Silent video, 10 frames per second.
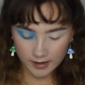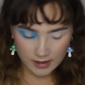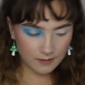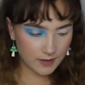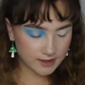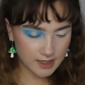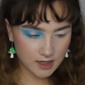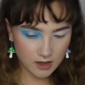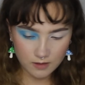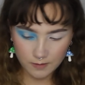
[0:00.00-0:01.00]
I think I might
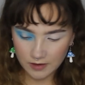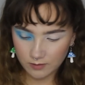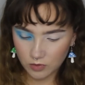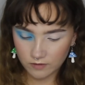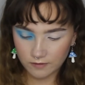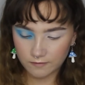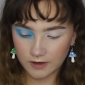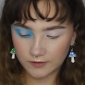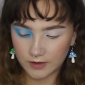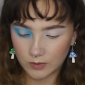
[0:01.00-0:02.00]
take a bit more of a
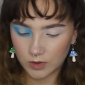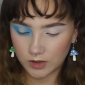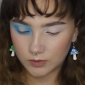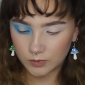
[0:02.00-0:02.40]
fluffier one,